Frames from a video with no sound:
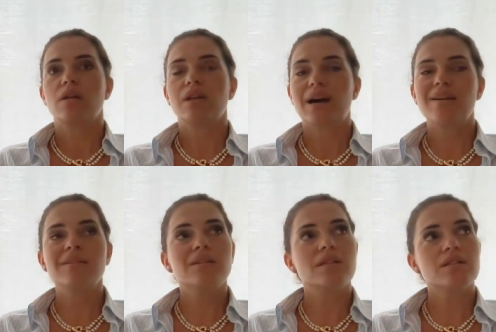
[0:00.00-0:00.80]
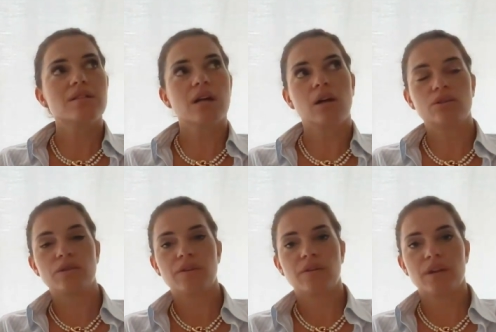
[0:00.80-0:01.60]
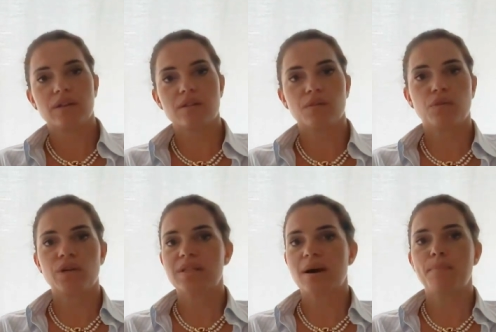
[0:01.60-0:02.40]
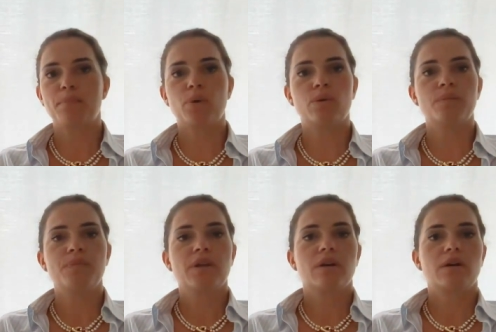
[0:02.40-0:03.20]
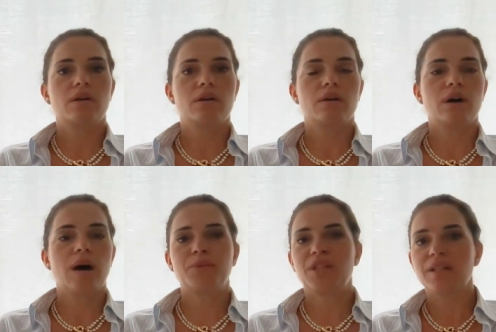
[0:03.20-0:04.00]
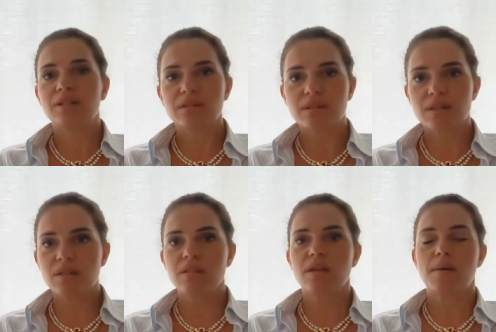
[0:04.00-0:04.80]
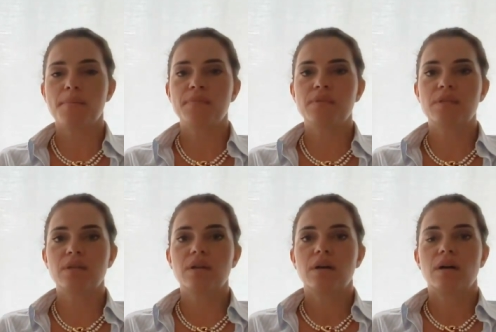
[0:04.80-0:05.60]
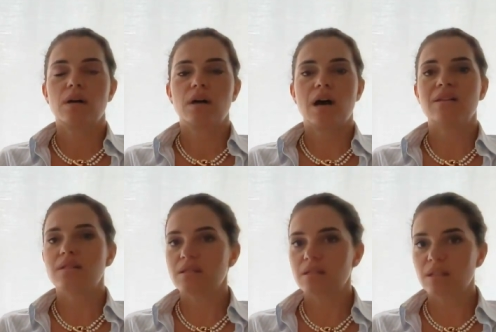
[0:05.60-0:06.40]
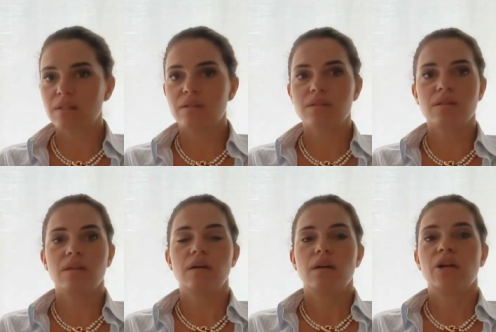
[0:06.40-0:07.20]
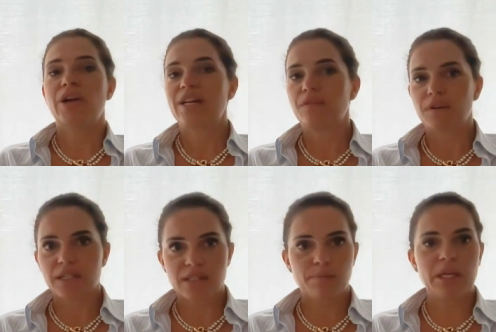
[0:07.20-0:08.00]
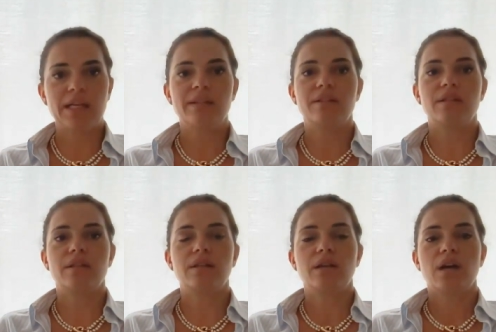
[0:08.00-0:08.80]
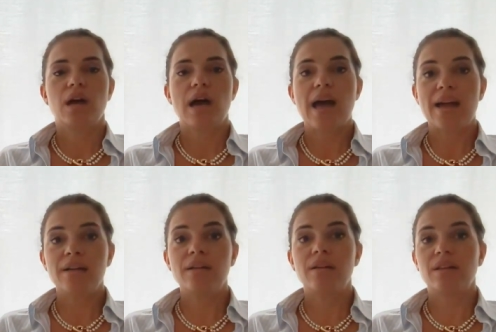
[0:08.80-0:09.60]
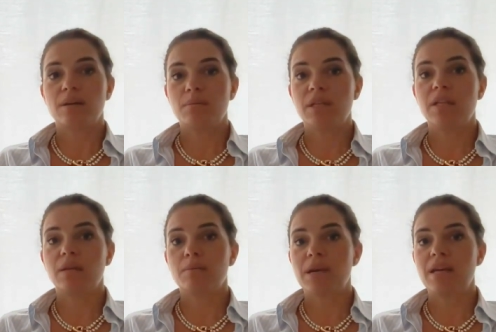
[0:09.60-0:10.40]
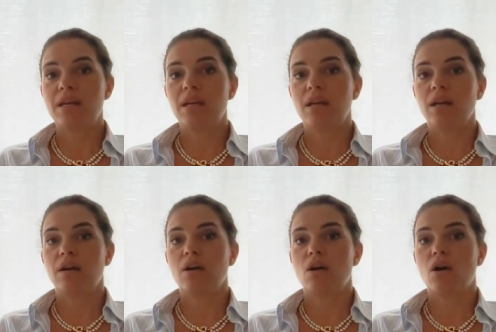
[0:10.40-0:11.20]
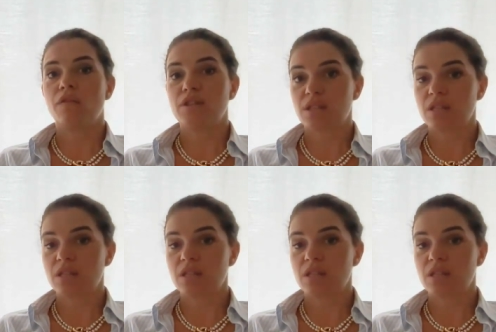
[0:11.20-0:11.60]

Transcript: it guarantees a lot of things. For example, uh, updated systems, uh, assistance, uh, great flexibility, and the immediate making of the